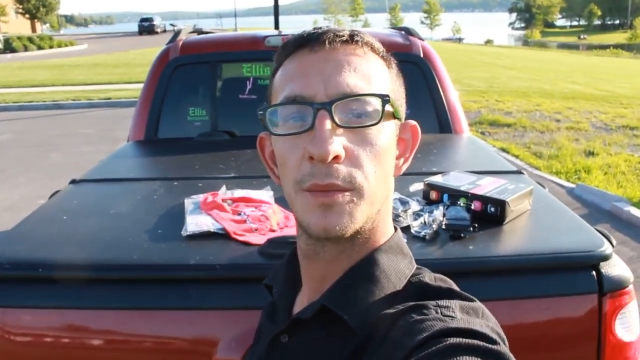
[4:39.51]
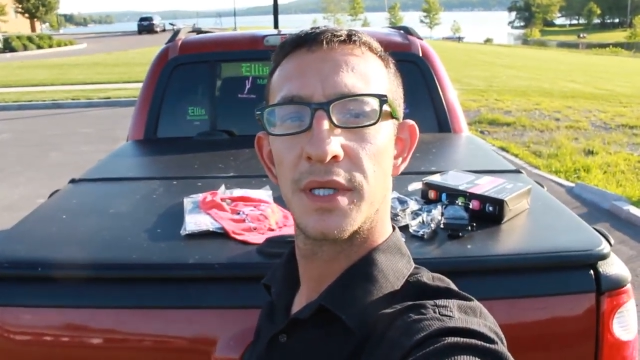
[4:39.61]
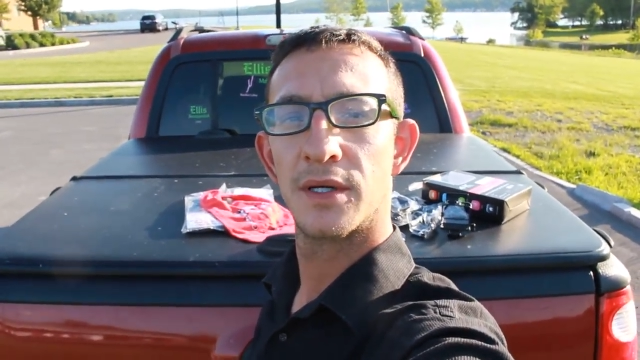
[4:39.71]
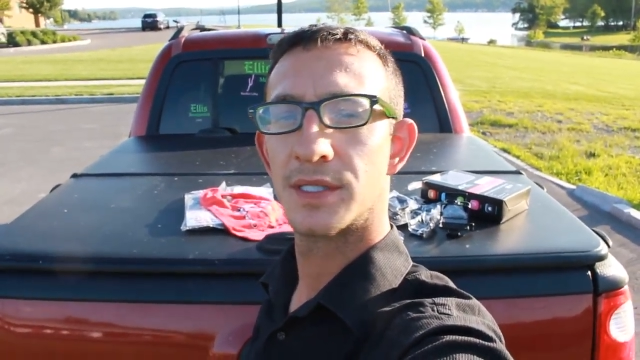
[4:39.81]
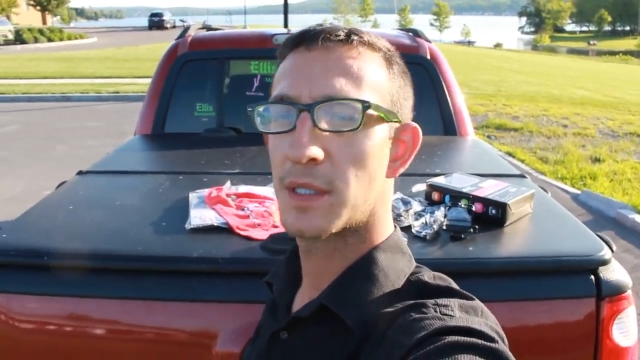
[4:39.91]

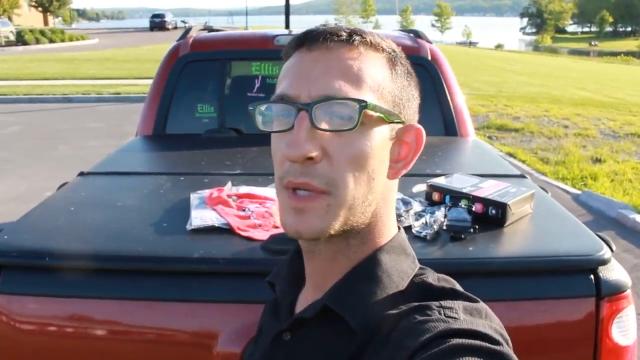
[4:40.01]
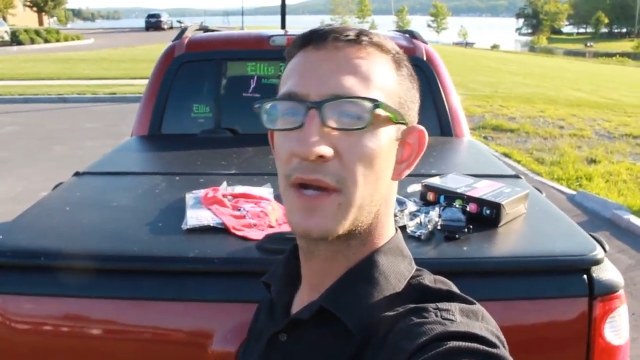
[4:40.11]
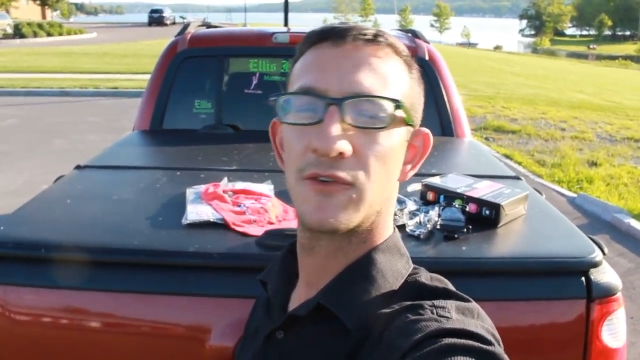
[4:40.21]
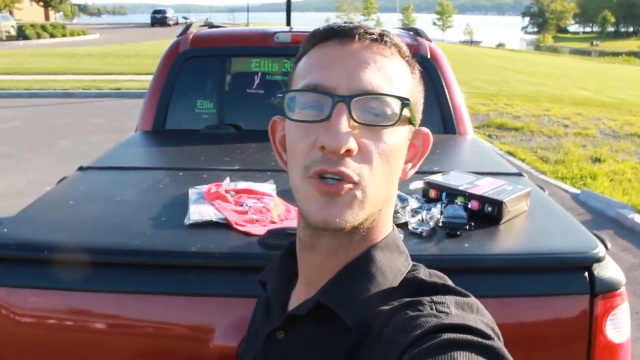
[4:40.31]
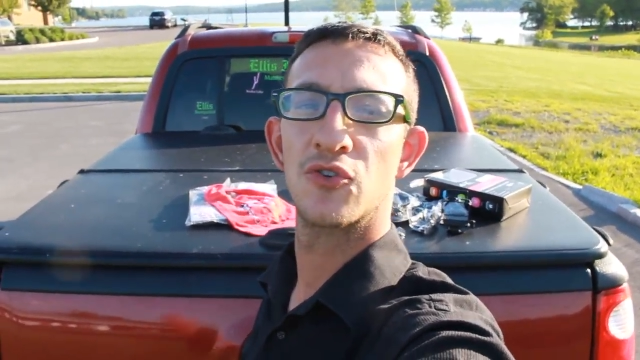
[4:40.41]
Because I'm
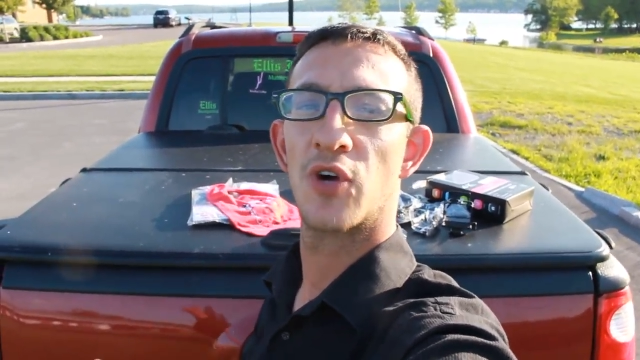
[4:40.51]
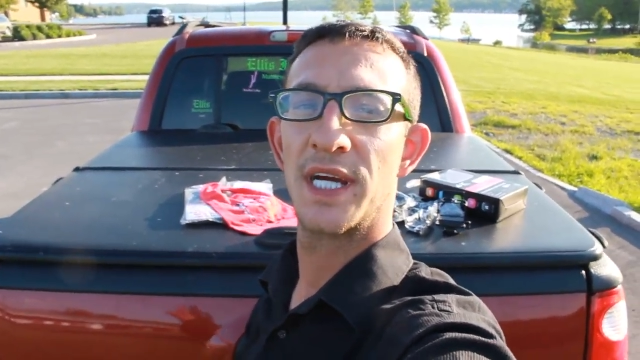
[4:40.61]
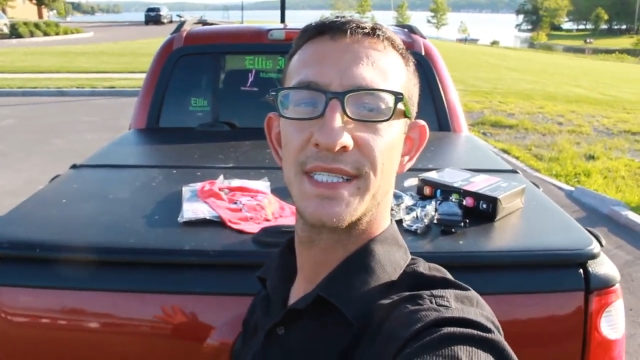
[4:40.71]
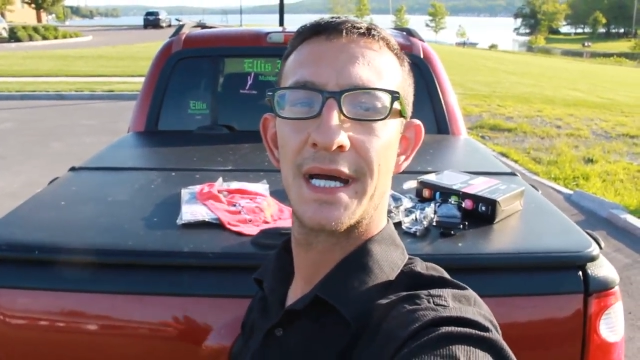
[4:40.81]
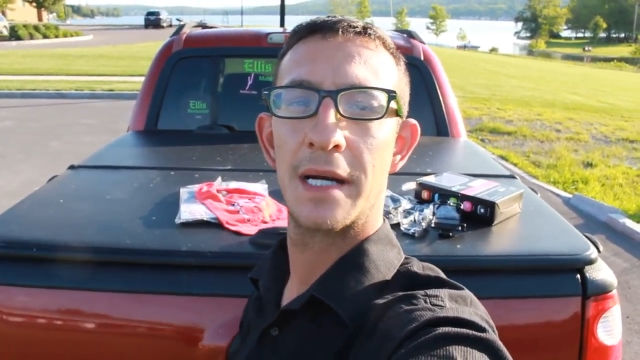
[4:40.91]
having a
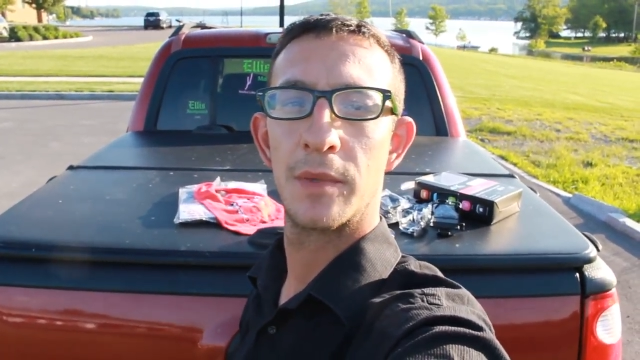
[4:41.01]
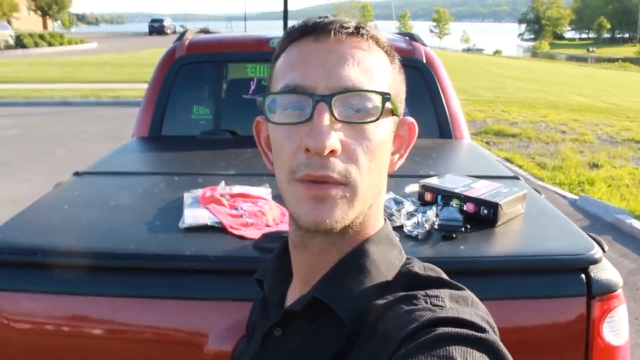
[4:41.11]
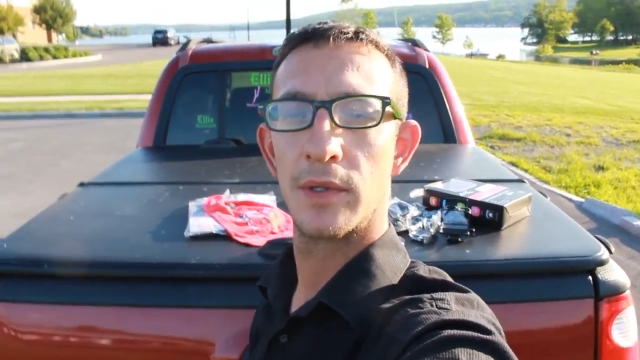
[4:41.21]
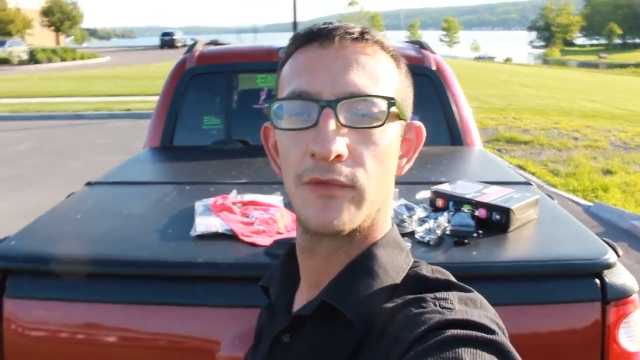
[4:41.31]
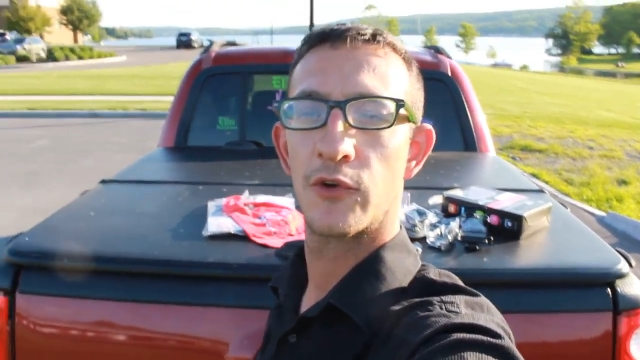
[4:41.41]
great time.
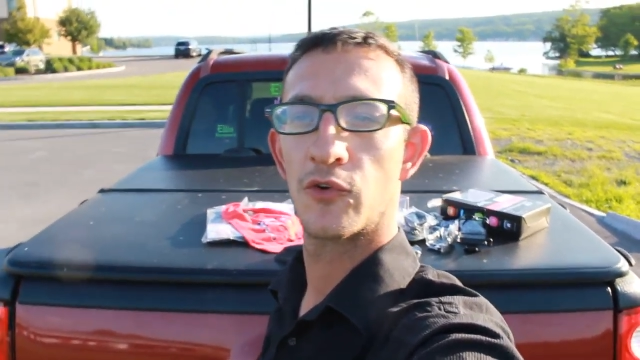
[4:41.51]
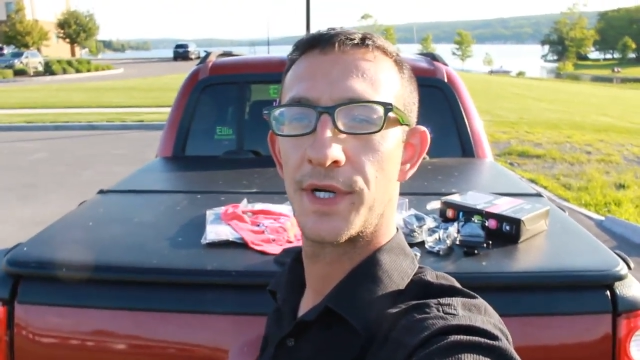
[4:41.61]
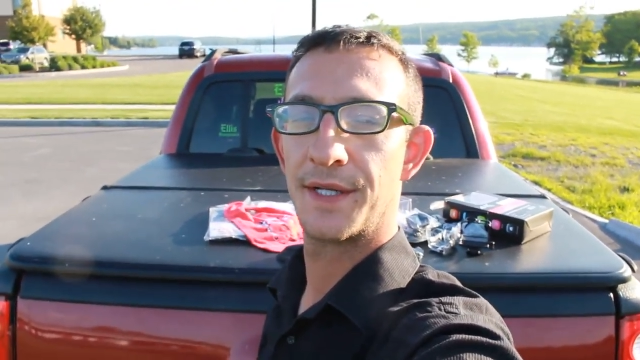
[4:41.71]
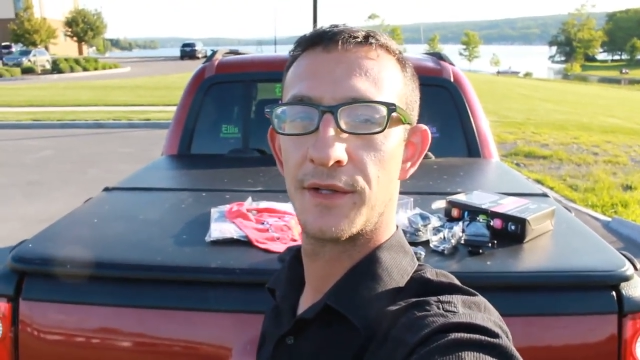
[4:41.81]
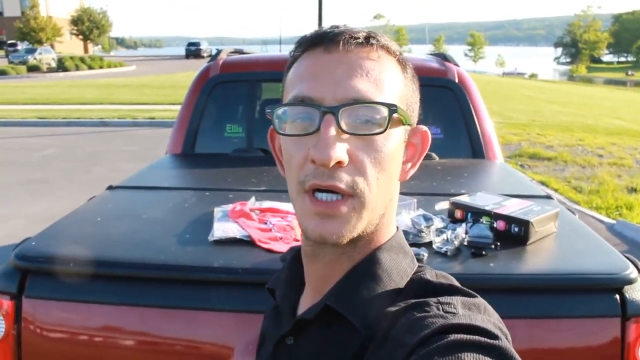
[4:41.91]
I'm having a
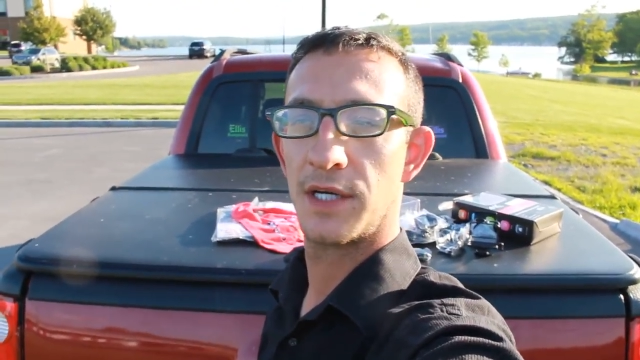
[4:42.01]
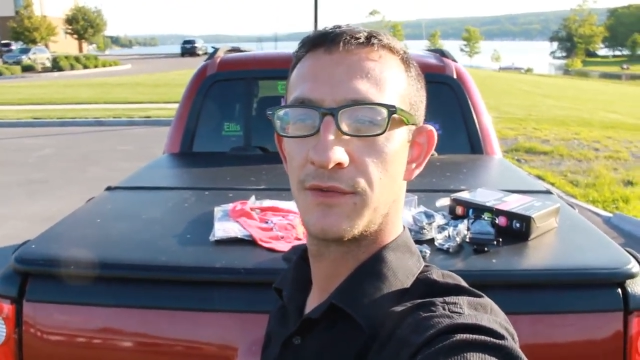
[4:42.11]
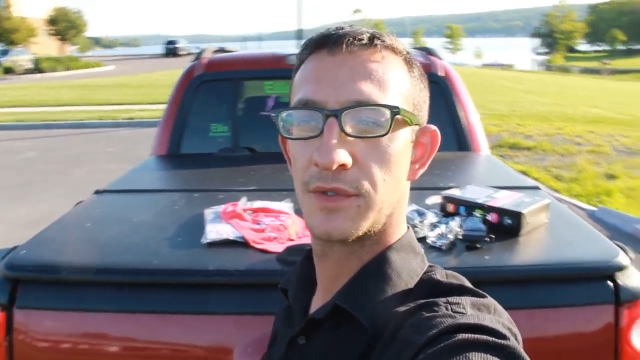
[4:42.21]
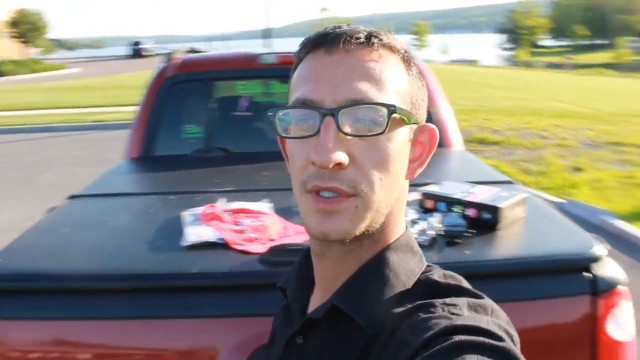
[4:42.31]
great life.